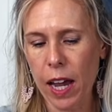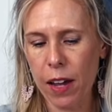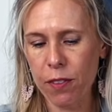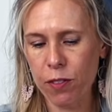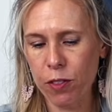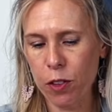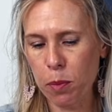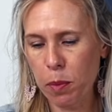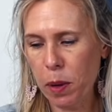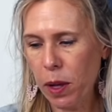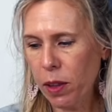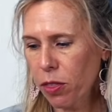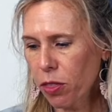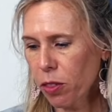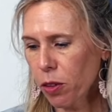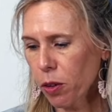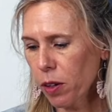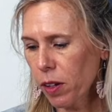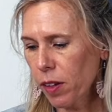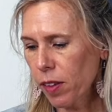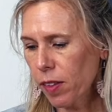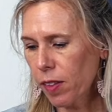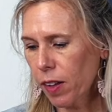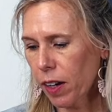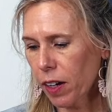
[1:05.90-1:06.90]
after about
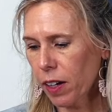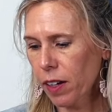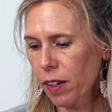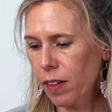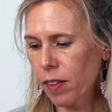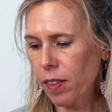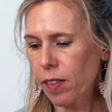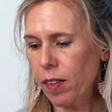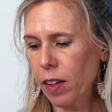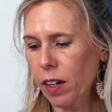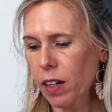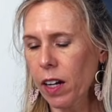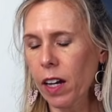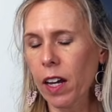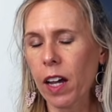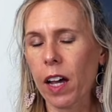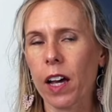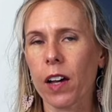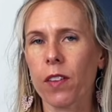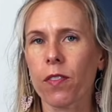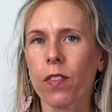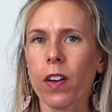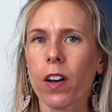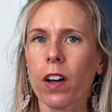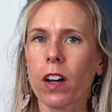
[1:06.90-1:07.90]
30 seconds, then I
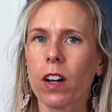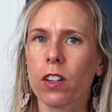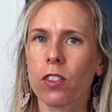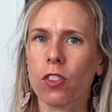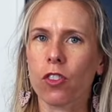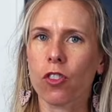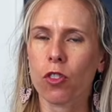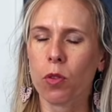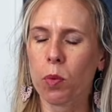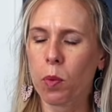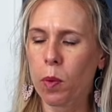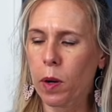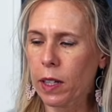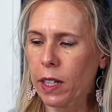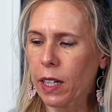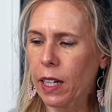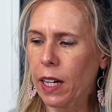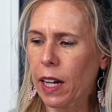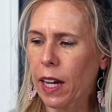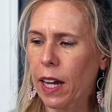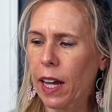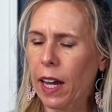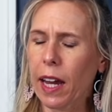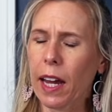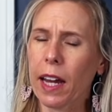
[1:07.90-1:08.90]
have a
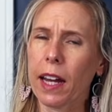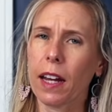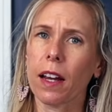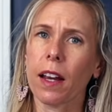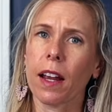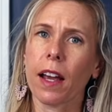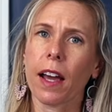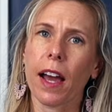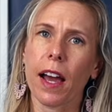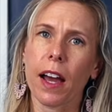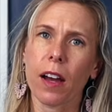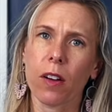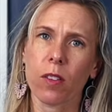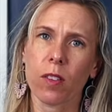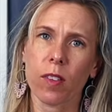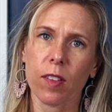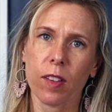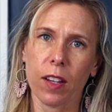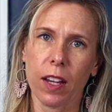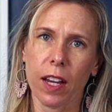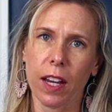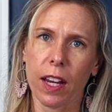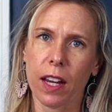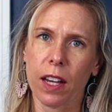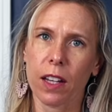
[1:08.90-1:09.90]
28-ounce
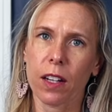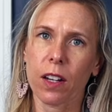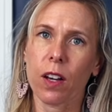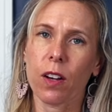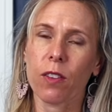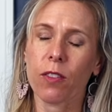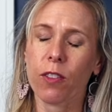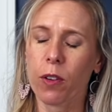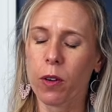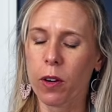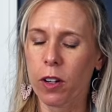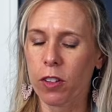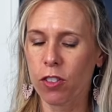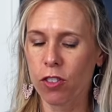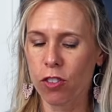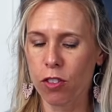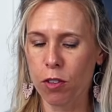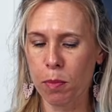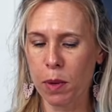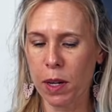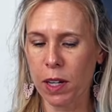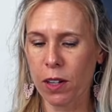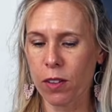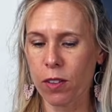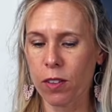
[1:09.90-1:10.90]
can of crushed
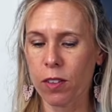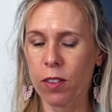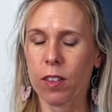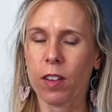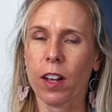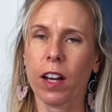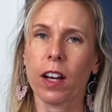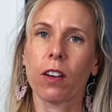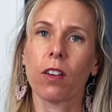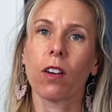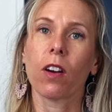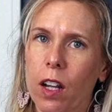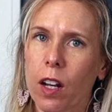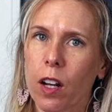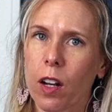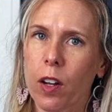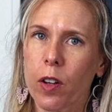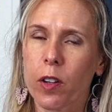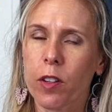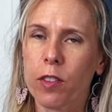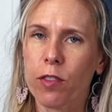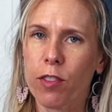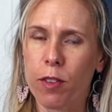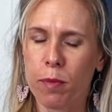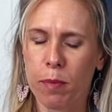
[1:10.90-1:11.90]
tomatoes. Now,
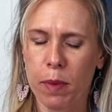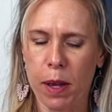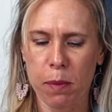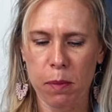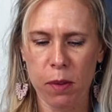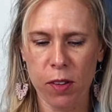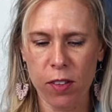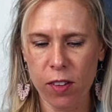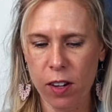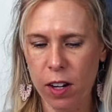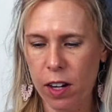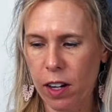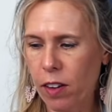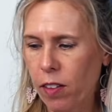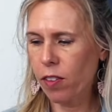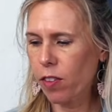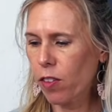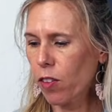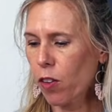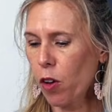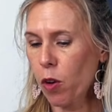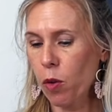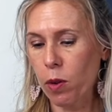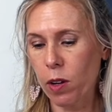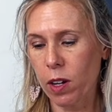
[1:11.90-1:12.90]
learn from my mistakes.
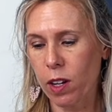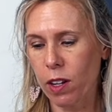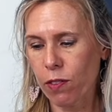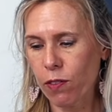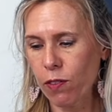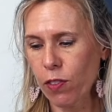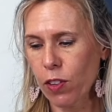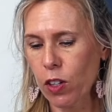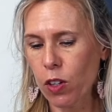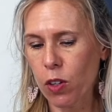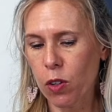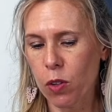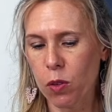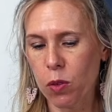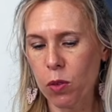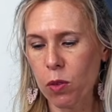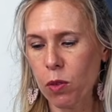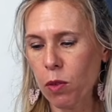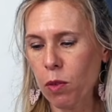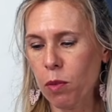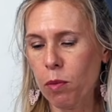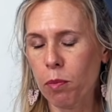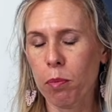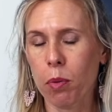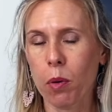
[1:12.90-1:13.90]
So if
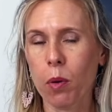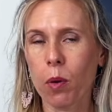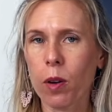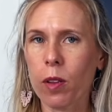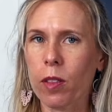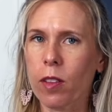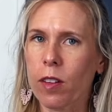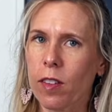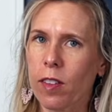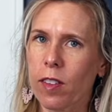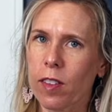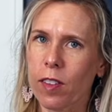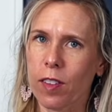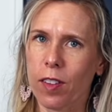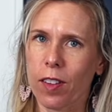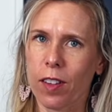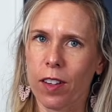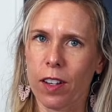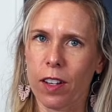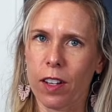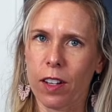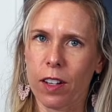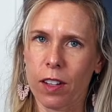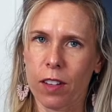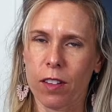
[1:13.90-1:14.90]
you pour this
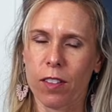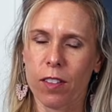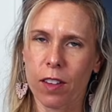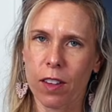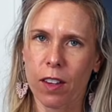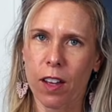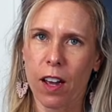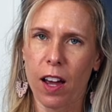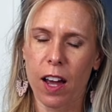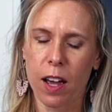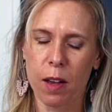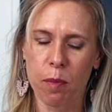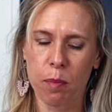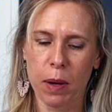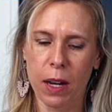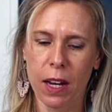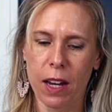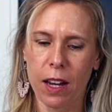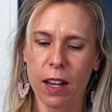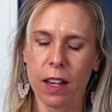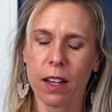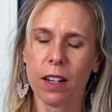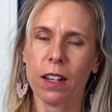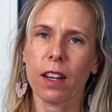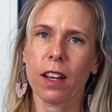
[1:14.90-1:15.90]
into the hot
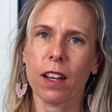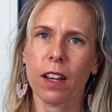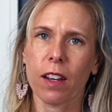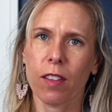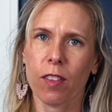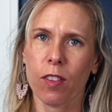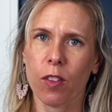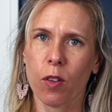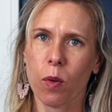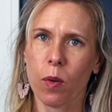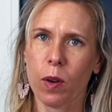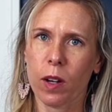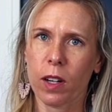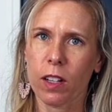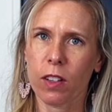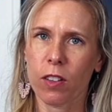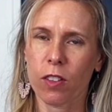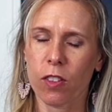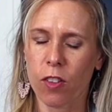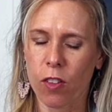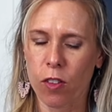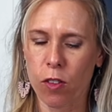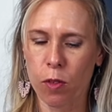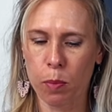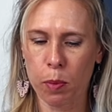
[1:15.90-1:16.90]
pan, it's going
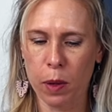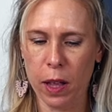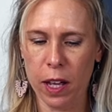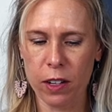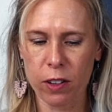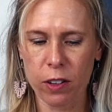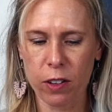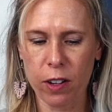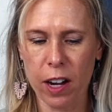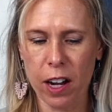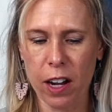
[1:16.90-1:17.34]
to splatter